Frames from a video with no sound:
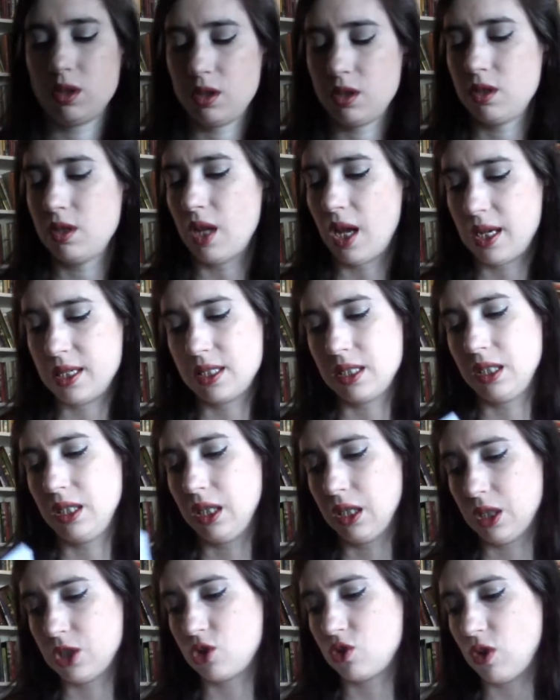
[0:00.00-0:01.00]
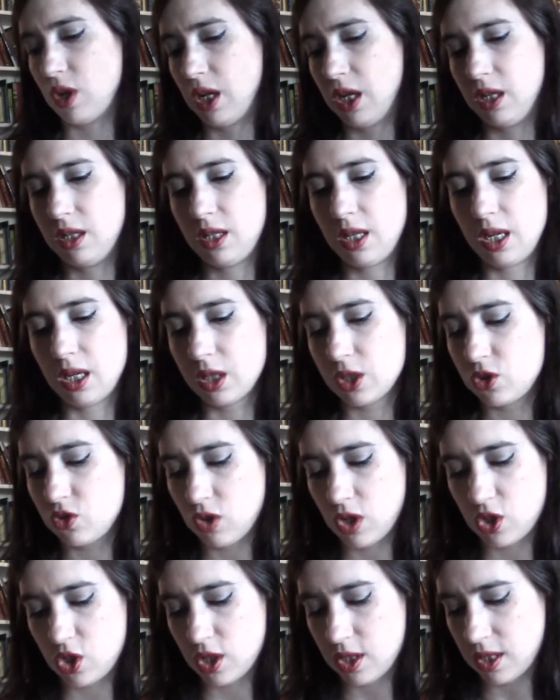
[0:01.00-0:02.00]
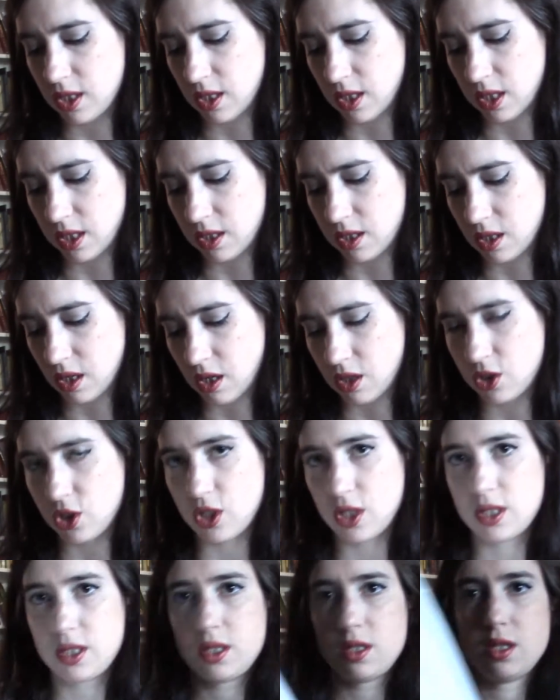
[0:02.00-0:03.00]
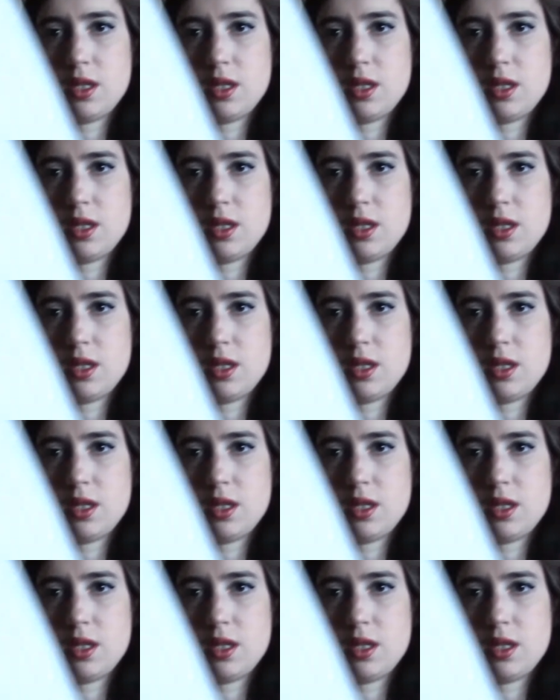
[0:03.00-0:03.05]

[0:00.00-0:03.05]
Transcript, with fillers: nicely illustrated. The illustrations in this are just